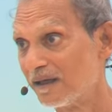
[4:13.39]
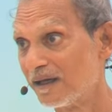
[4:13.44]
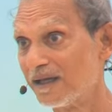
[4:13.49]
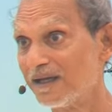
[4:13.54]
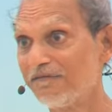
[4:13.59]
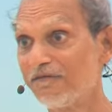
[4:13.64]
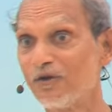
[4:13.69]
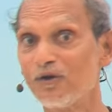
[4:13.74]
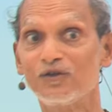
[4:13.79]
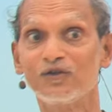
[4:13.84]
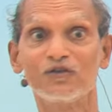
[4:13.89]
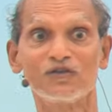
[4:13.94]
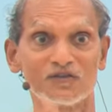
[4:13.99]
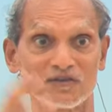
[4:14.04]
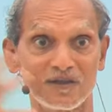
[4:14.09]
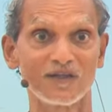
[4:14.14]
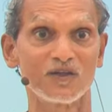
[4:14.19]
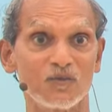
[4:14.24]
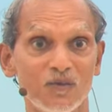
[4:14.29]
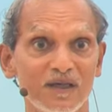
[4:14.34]
And if you're in
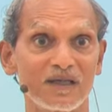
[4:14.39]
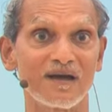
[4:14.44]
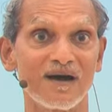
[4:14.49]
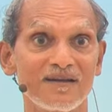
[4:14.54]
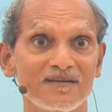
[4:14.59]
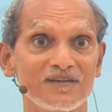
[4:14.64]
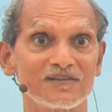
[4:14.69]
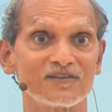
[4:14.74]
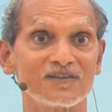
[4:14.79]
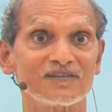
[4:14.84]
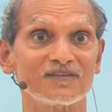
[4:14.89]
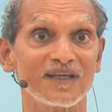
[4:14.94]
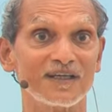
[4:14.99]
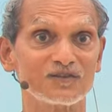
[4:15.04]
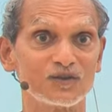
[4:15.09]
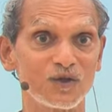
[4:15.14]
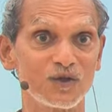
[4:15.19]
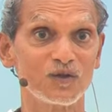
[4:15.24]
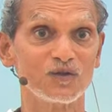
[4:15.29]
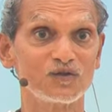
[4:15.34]
sattvic consciousness,
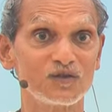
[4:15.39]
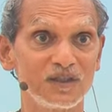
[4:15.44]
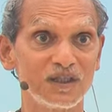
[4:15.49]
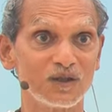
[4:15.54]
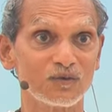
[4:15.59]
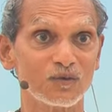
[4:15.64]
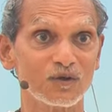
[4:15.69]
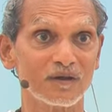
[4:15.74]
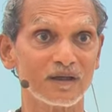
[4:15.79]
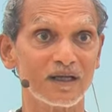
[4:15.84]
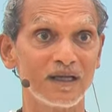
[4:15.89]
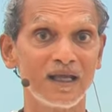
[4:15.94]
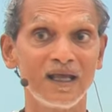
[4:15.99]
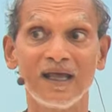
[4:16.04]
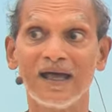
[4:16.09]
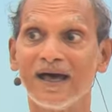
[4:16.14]
that's how you see the world.